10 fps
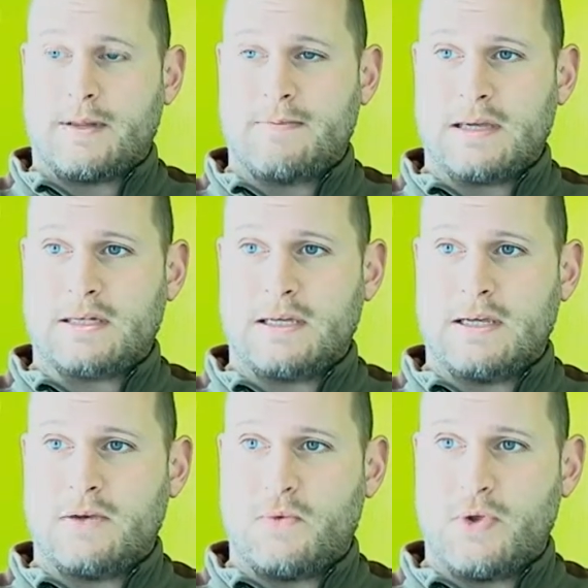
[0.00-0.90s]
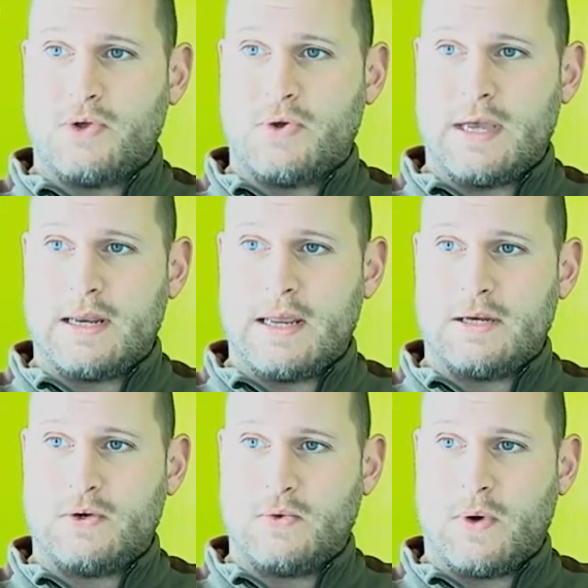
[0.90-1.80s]
especially when you get
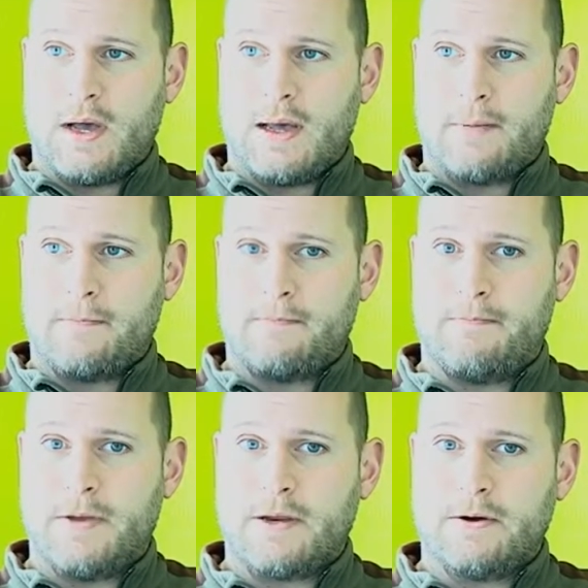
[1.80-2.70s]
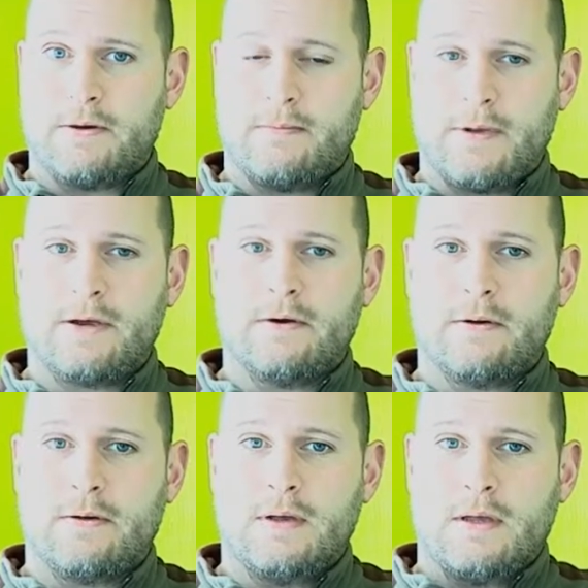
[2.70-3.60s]
into
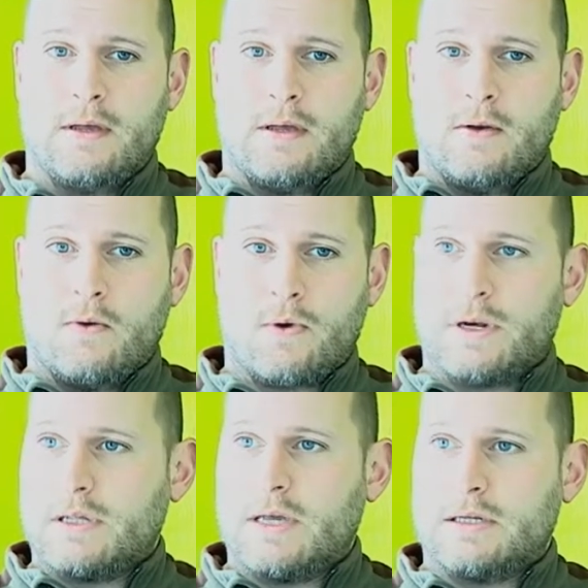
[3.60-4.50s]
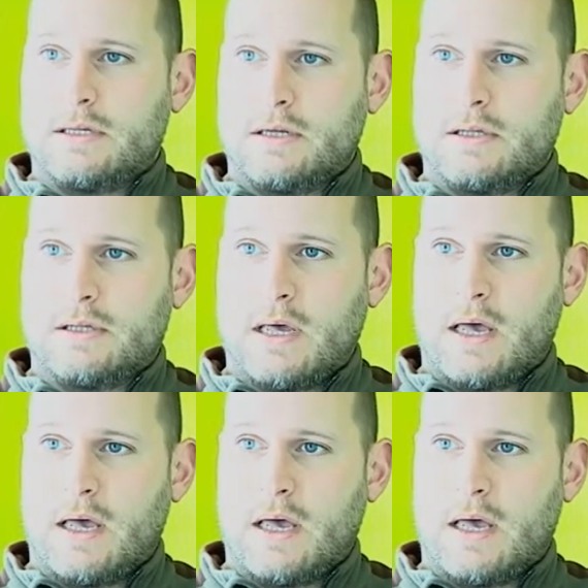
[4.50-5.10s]
bigger organizations.